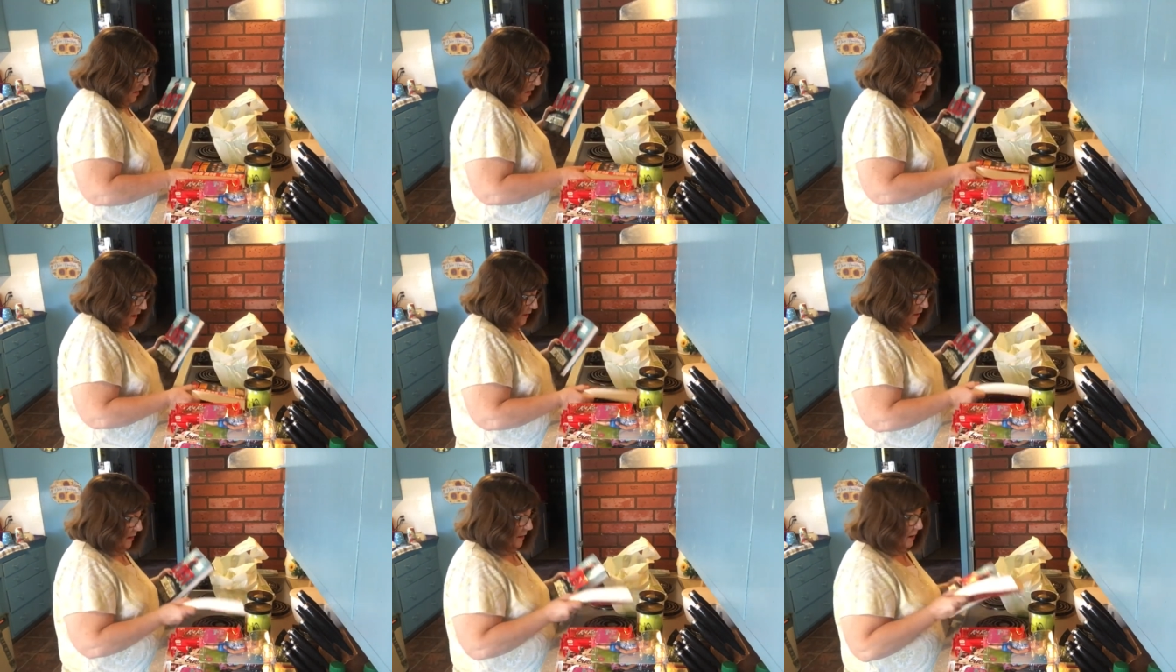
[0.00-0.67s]
and
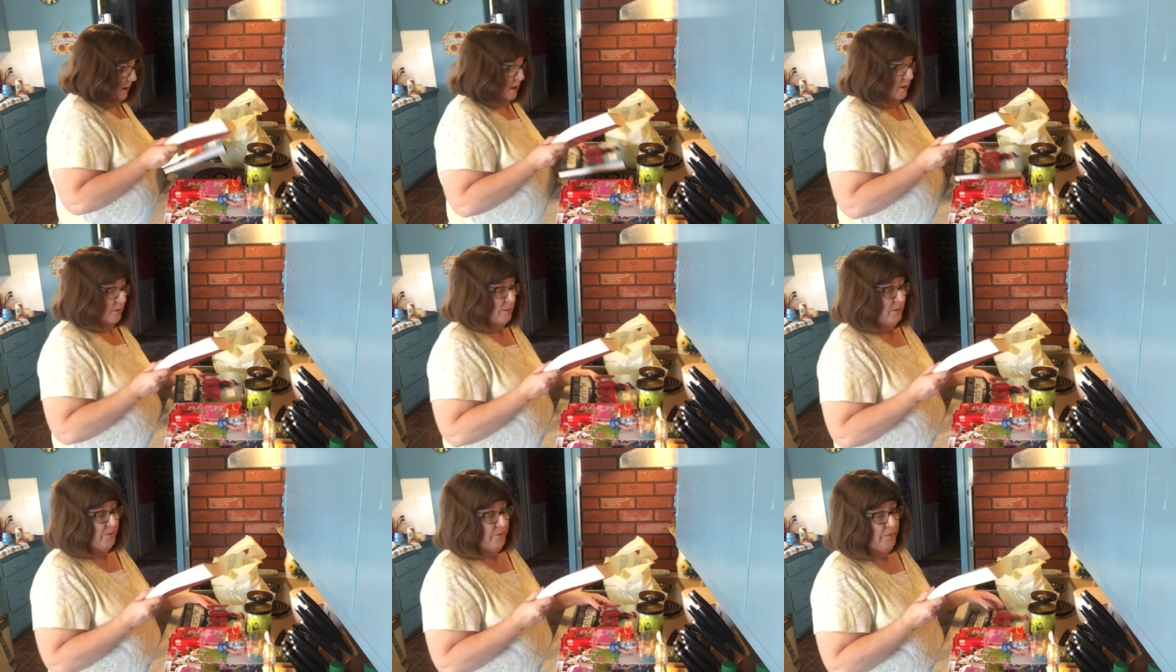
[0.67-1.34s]
then I got
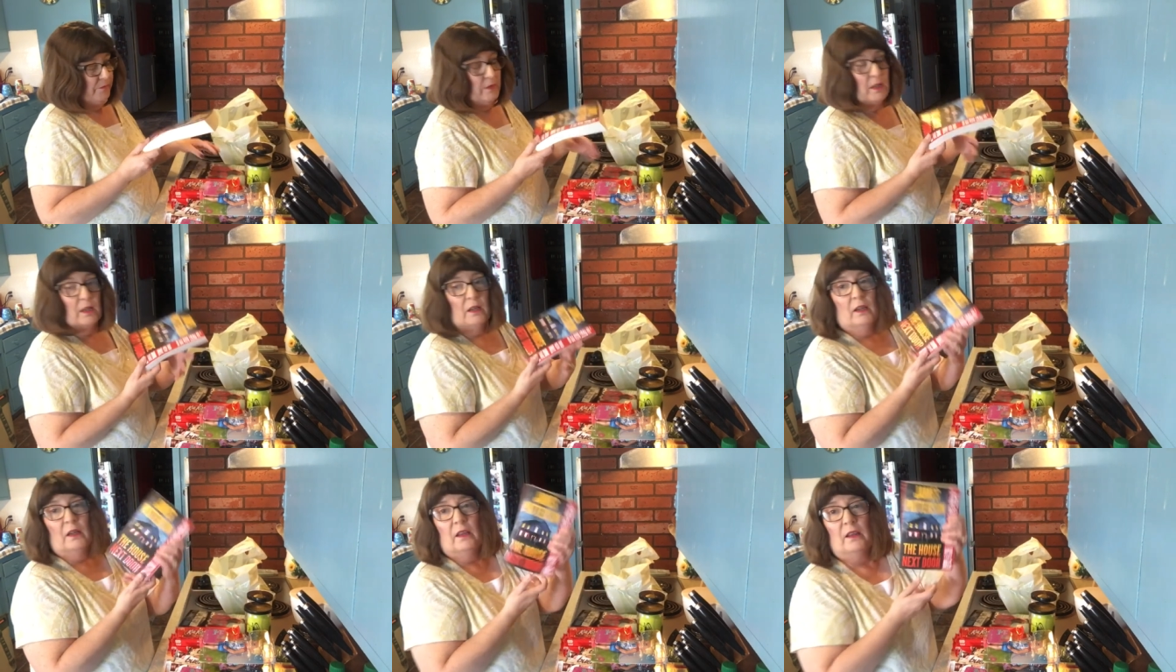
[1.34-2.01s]
him
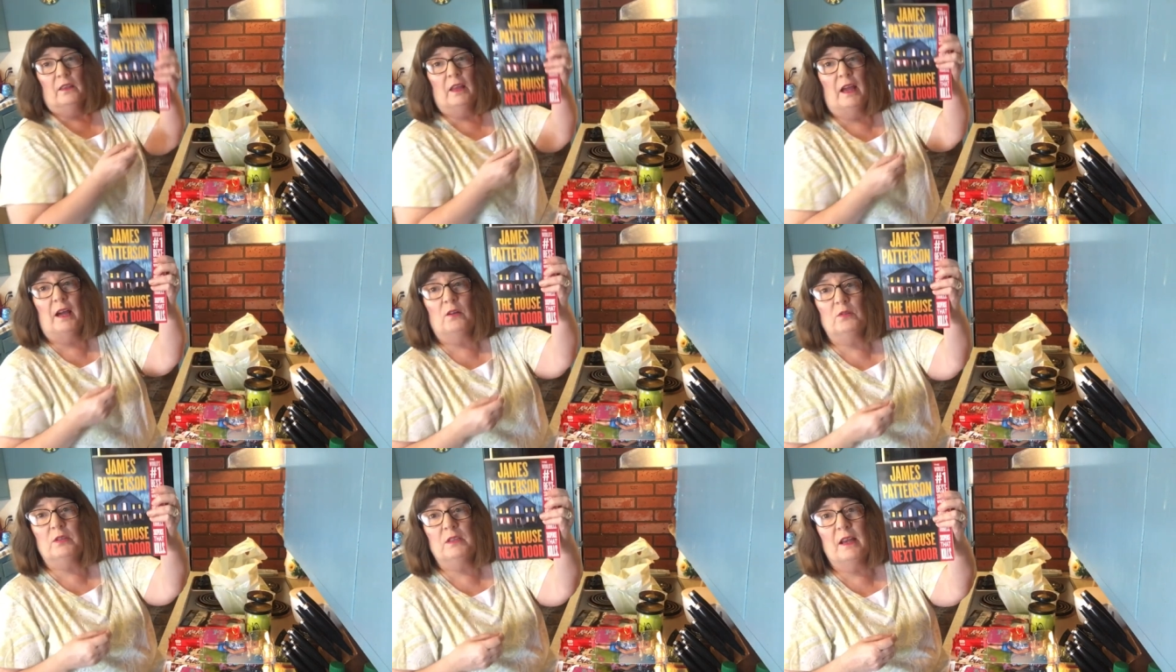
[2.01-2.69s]
The
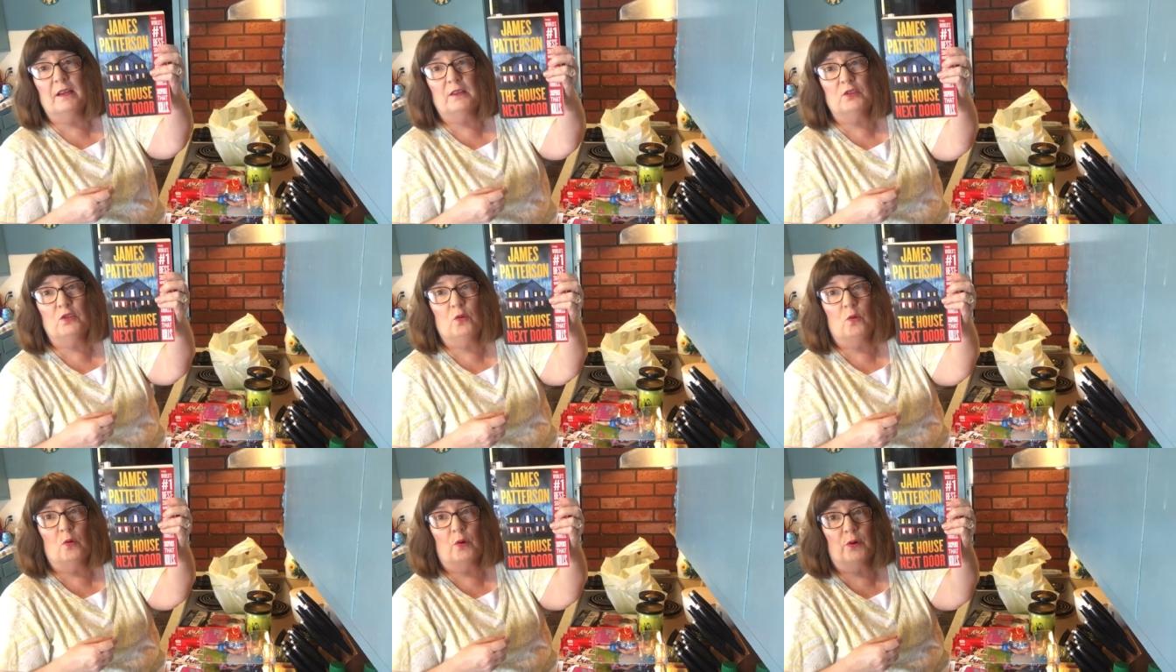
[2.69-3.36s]
House Next
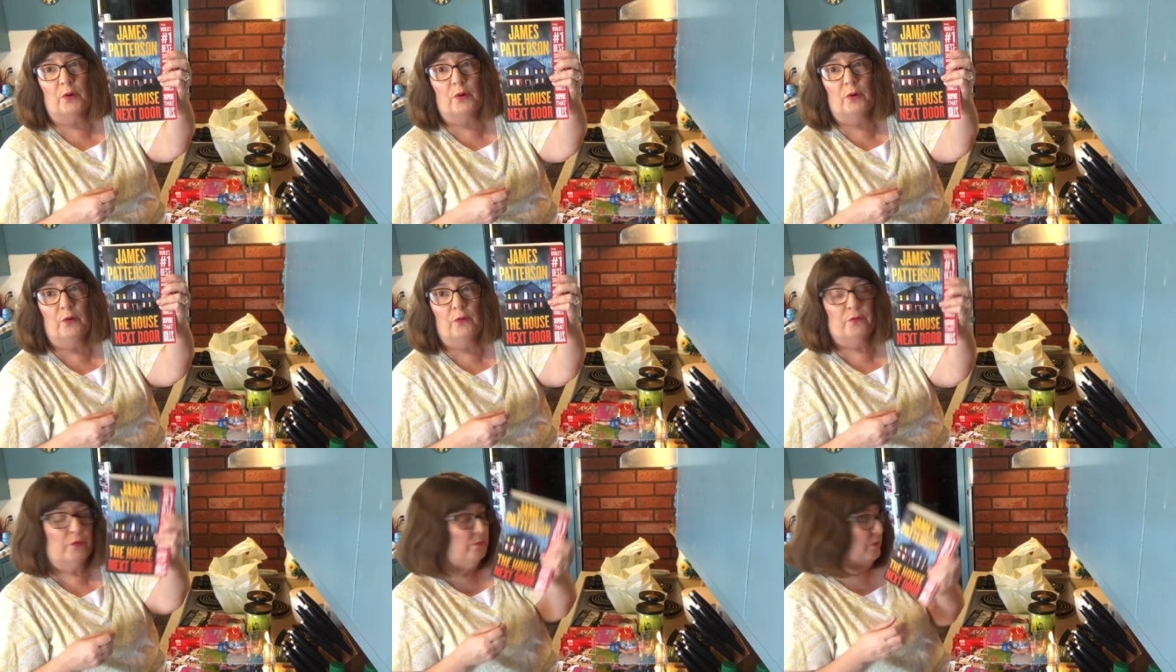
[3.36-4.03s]
Door from